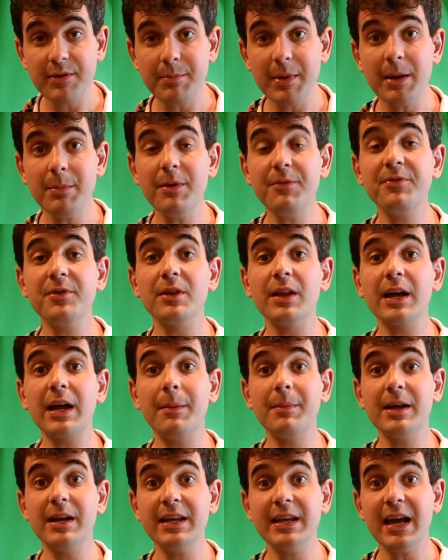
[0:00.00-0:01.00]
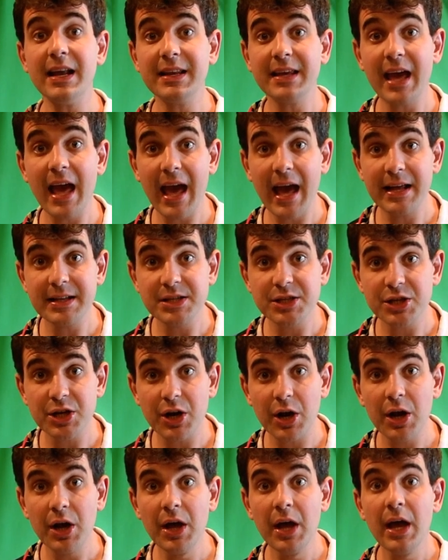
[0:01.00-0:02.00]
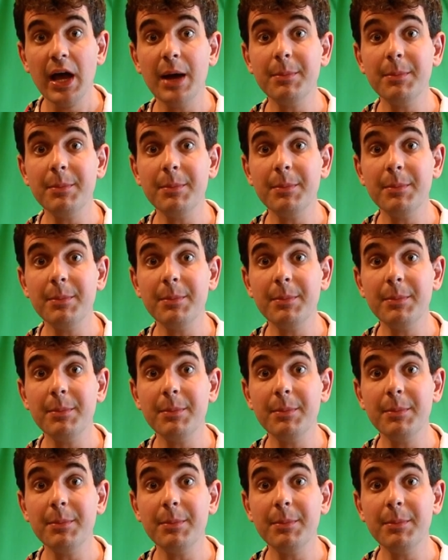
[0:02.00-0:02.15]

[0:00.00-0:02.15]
it made me feel like I'm gonna get cancer,